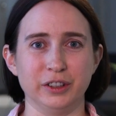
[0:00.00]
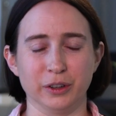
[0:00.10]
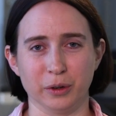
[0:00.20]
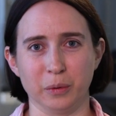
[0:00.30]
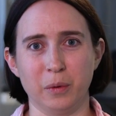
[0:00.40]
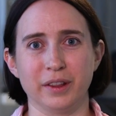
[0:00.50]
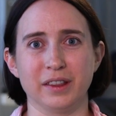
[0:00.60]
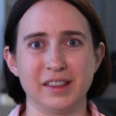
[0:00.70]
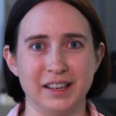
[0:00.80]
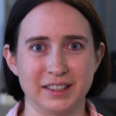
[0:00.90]
leader, one of the
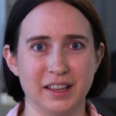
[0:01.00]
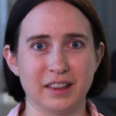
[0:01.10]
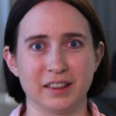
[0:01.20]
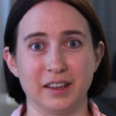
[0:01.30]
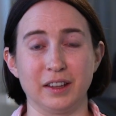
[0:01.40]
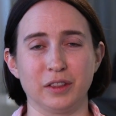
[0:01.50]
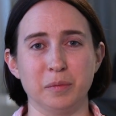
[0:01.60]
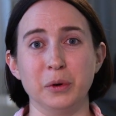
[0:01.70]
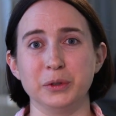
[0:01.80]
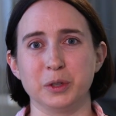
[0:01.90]
things I think the
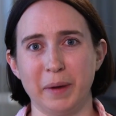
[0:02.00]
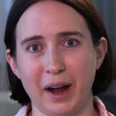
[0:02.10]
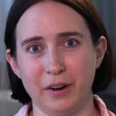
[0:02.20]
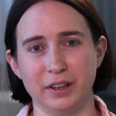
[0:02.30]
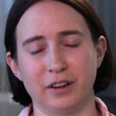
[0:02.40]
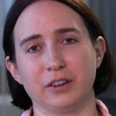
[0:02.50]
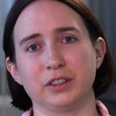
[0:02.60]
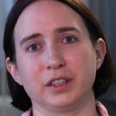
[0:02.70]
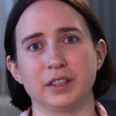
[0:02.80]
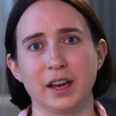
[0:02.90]
most about in our
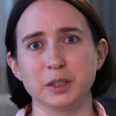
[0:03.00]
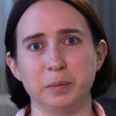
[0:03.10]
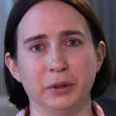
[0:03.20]
success